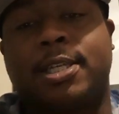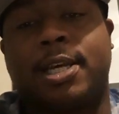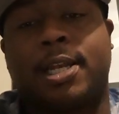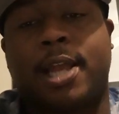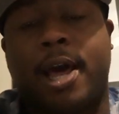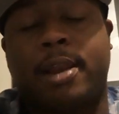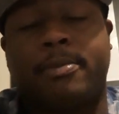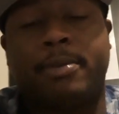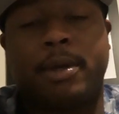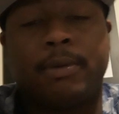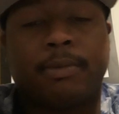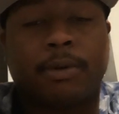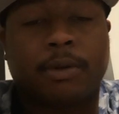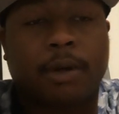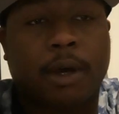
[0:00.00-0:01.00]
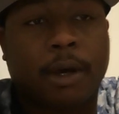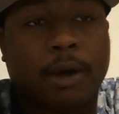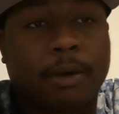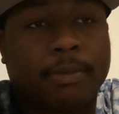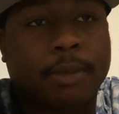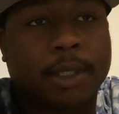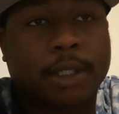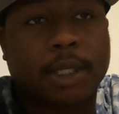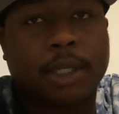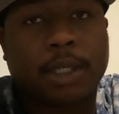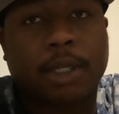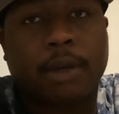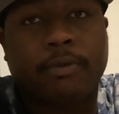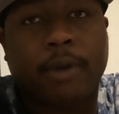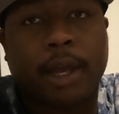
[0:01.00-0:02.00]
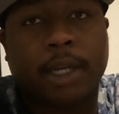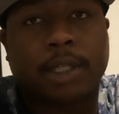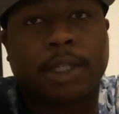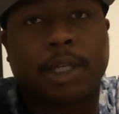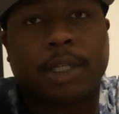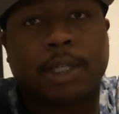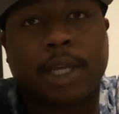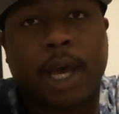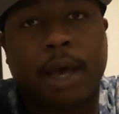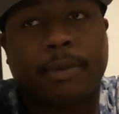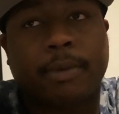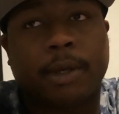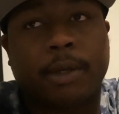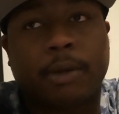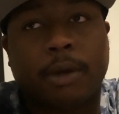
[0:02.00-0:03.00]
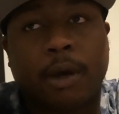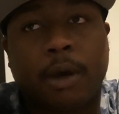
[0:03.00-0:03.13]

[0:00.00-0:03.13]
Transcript: a lot of people. Um, let's just get right into the topic.